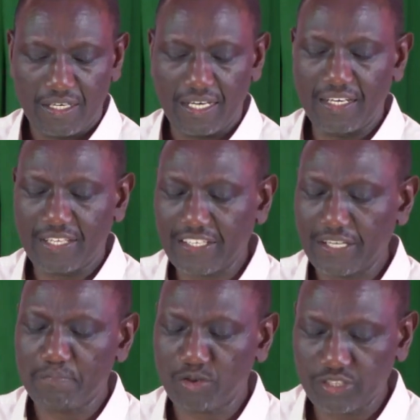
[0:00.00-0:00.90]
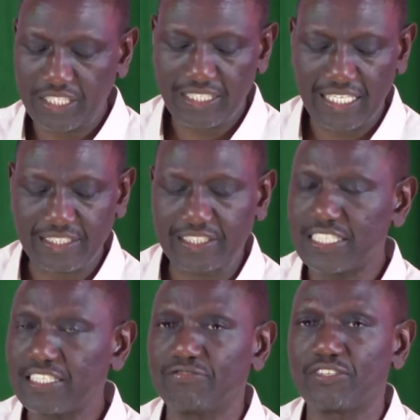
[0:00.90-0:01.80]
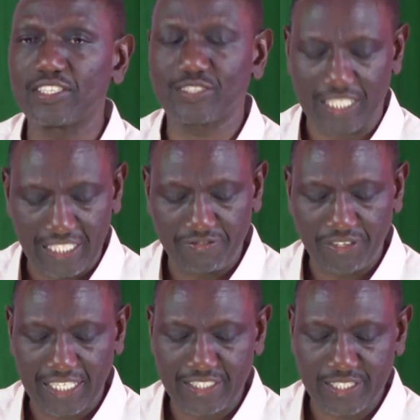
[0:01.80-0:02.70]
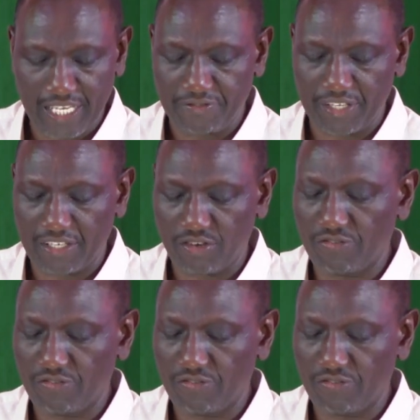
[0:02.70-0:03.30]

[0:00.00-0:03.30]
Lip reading: in that the project achieved significant saving